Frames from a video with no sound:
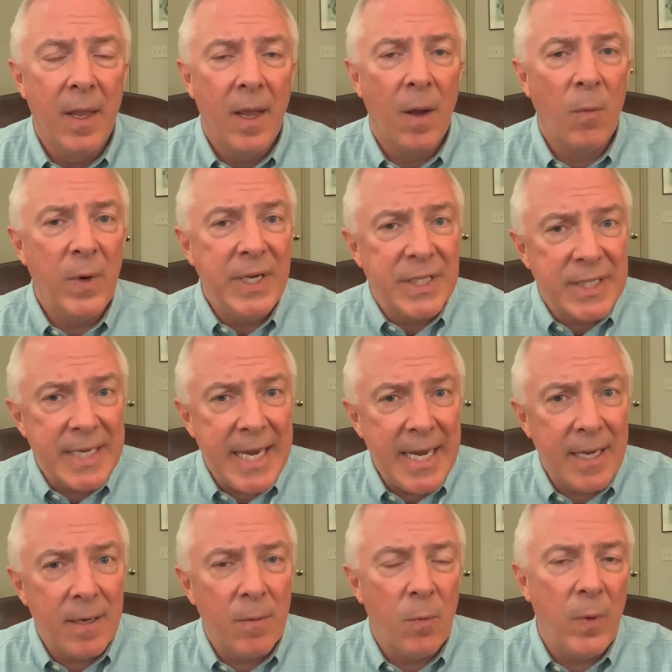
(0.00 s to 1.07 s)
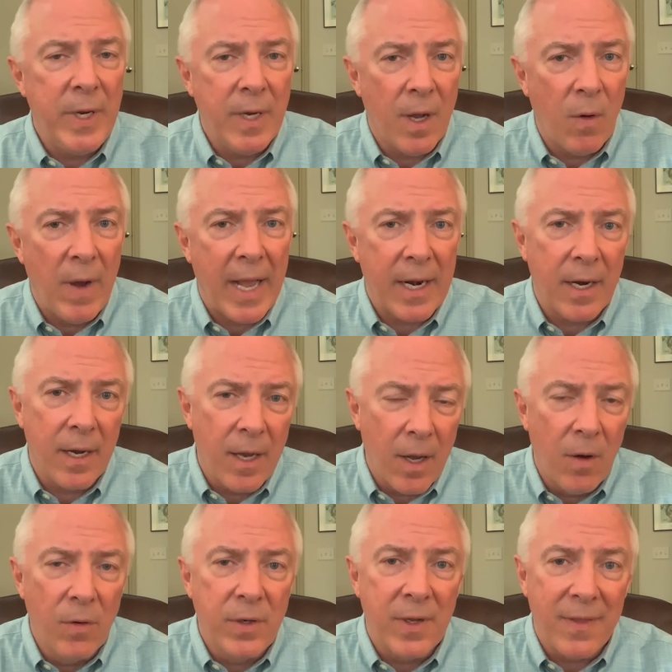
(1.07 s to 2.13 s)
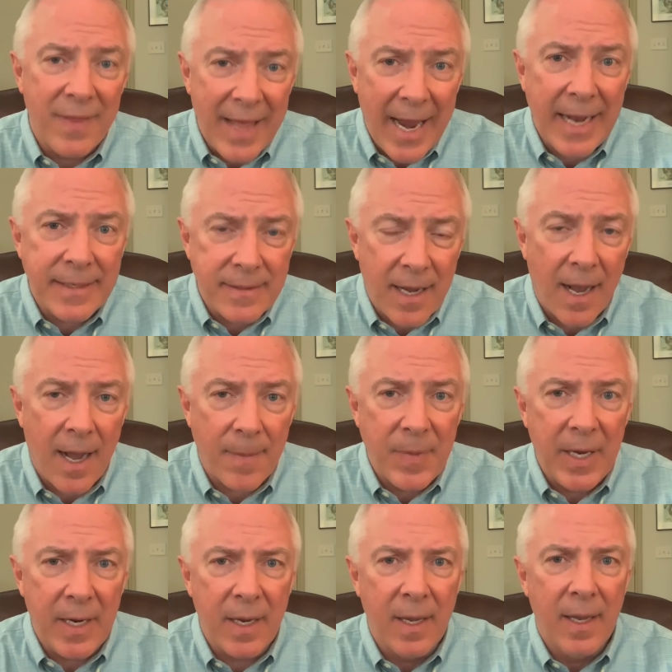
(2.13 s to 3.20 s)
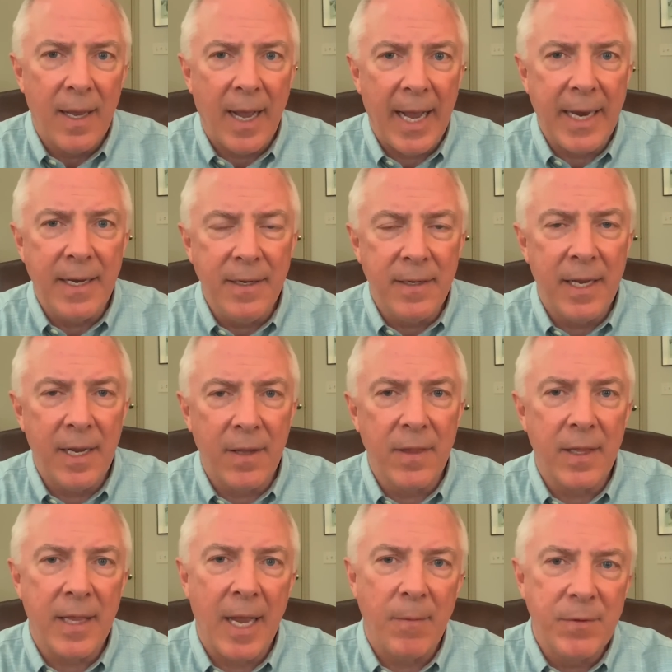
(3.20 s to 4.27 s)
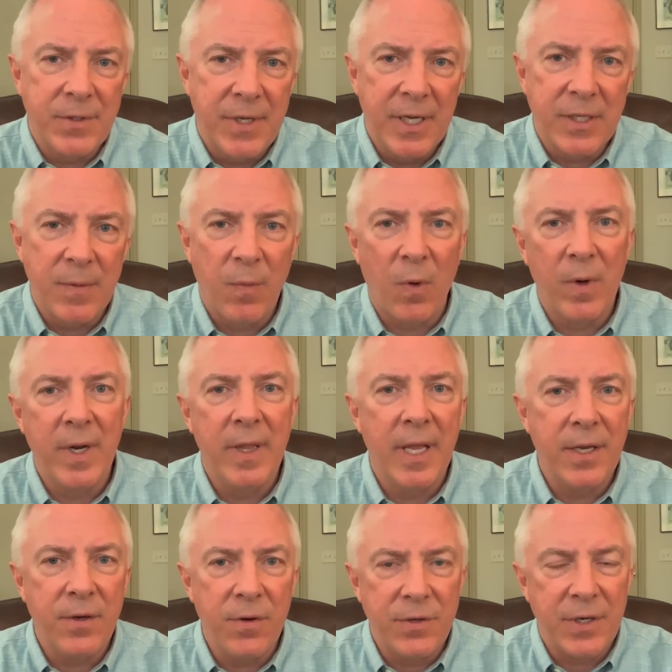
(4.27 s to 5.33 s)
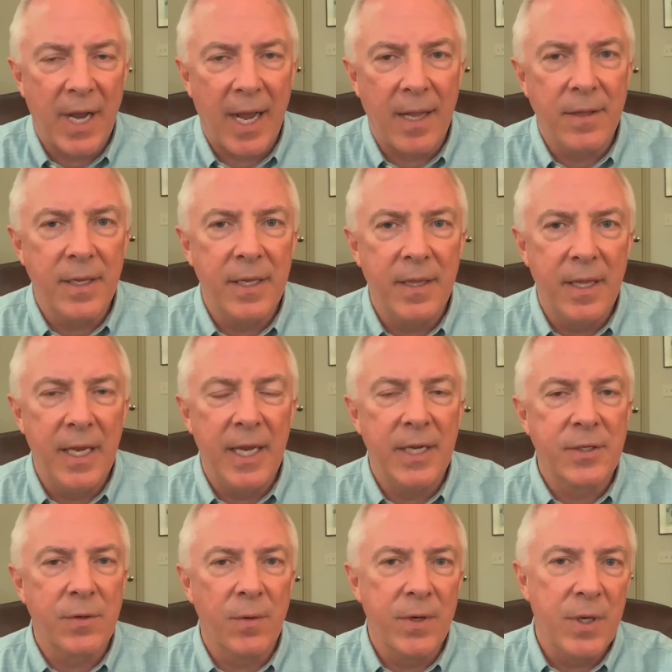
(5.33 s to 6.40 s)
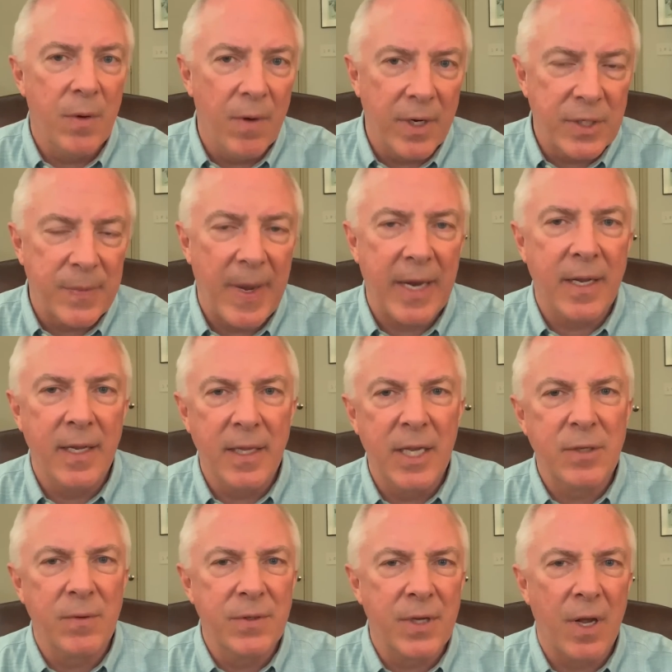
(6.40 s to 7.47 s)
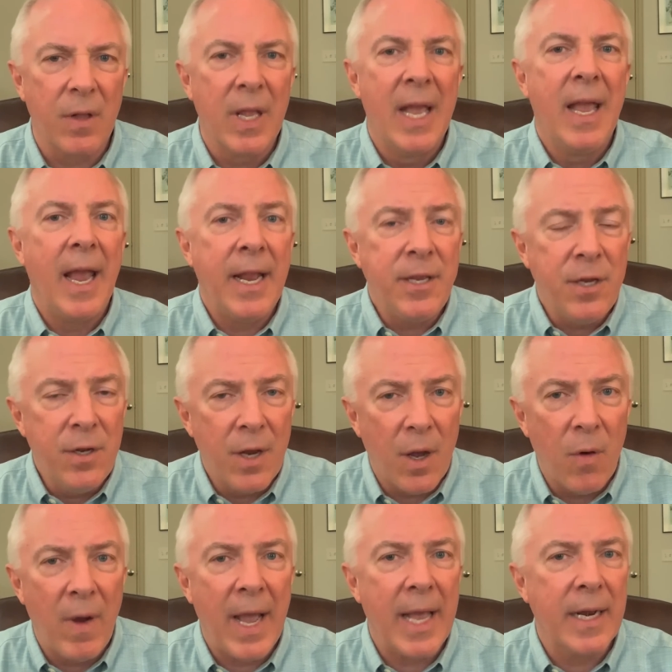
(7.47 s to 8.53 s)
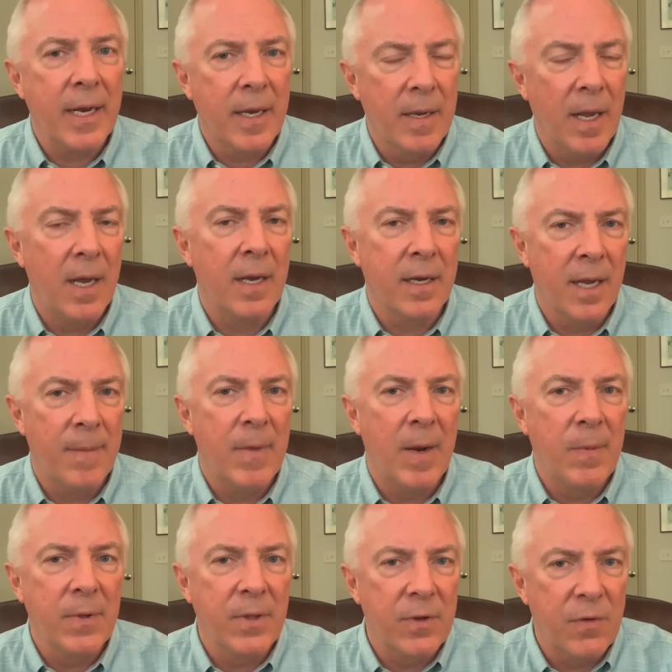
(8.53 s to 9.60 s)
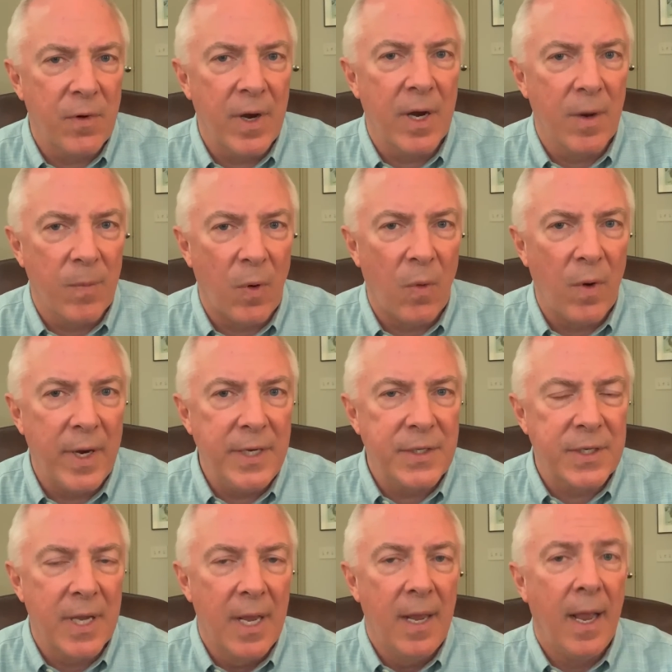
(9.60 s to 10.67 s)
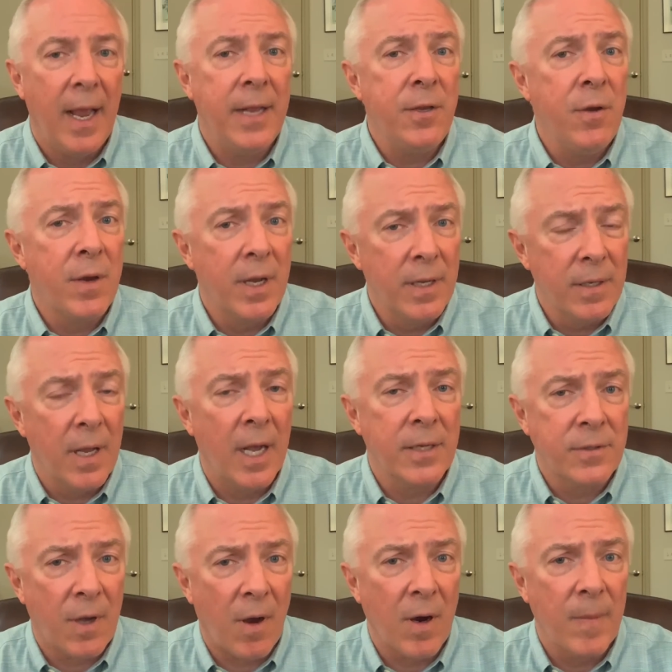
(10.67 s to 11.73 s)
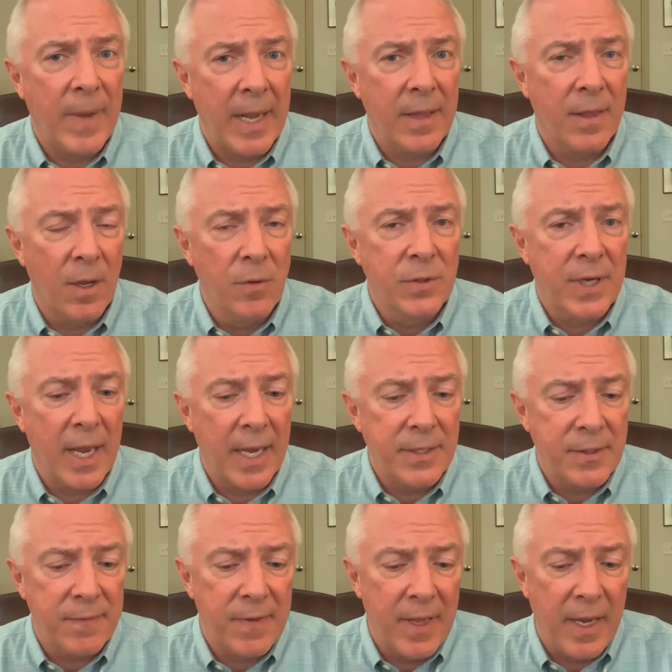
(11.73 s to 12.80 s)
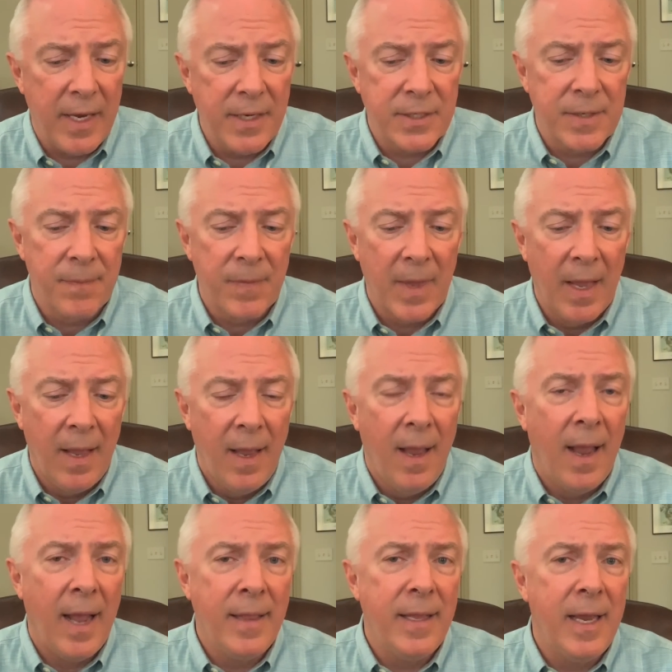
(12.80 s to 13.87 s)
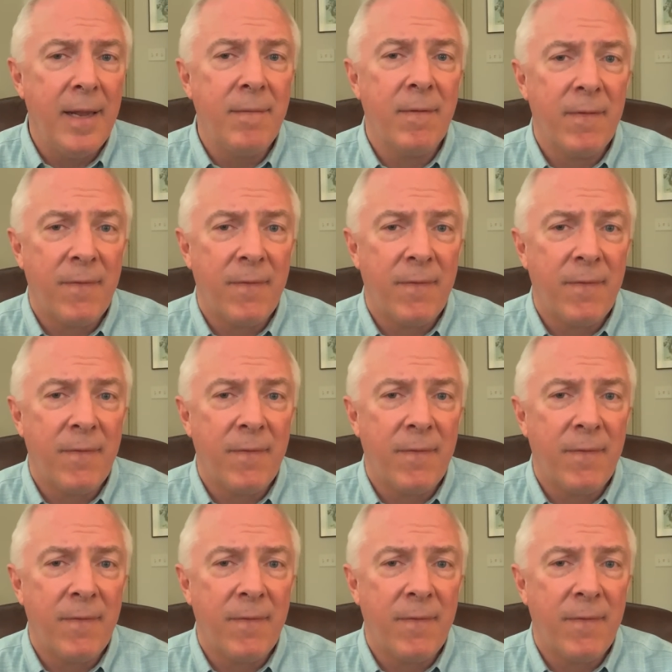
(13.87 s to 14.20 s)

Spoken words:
We see it, we know how to go to that topic. I can tell that that was disappointed that your child did this, or you were expecting this result, and you know how to come up with the trigger points, and you can talk about those kinds of things. And then